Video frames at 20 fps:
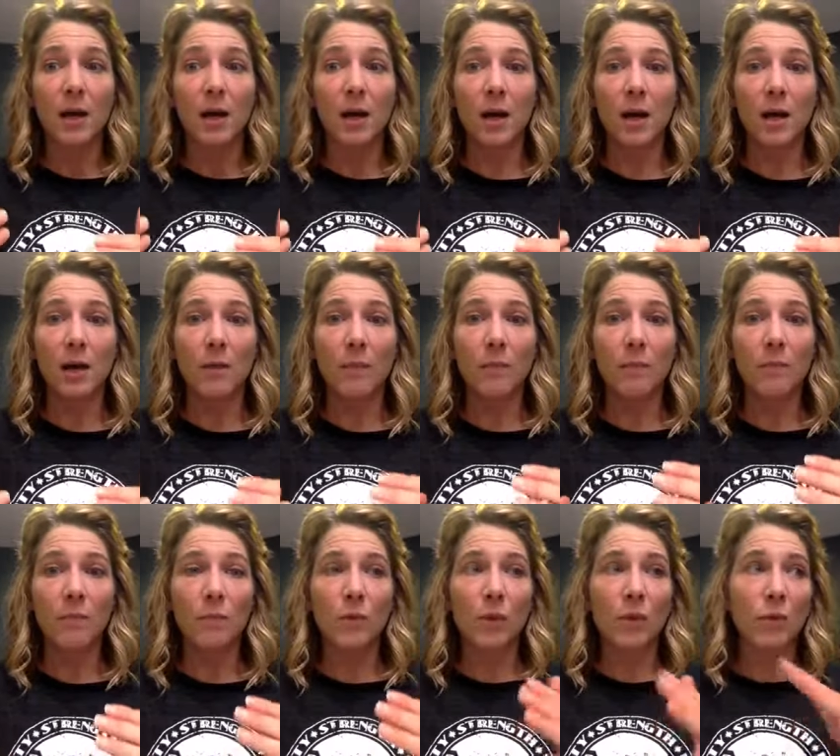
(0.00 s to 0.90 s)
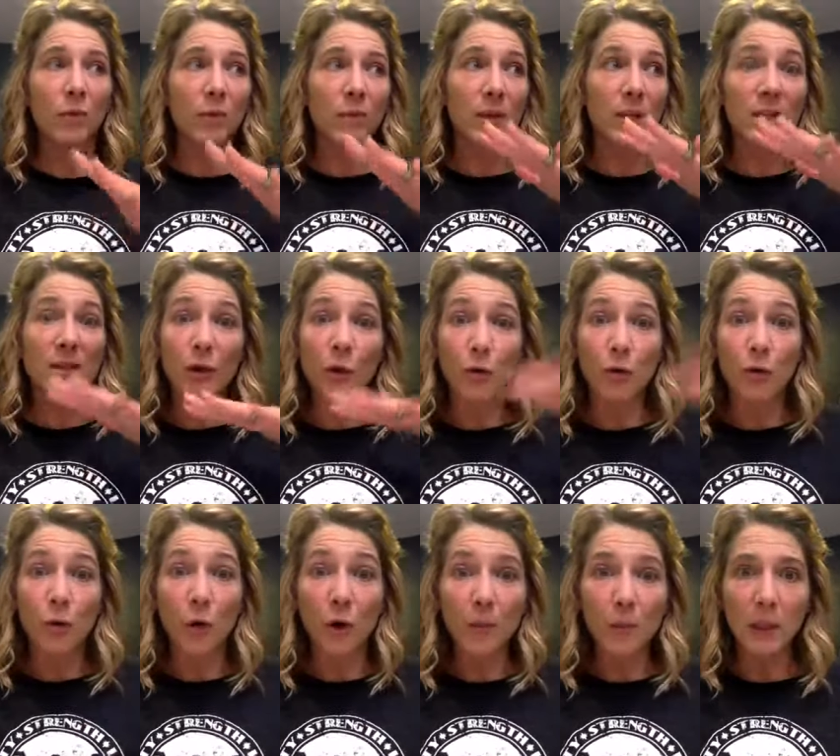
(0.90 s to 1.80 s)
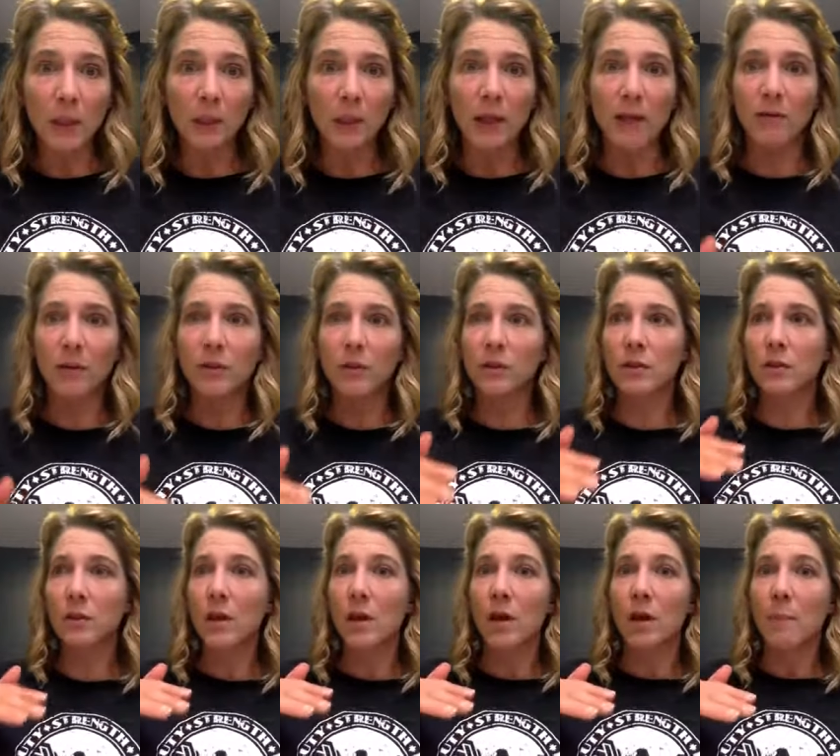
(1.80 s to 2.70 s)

um, you know, these are normal levels,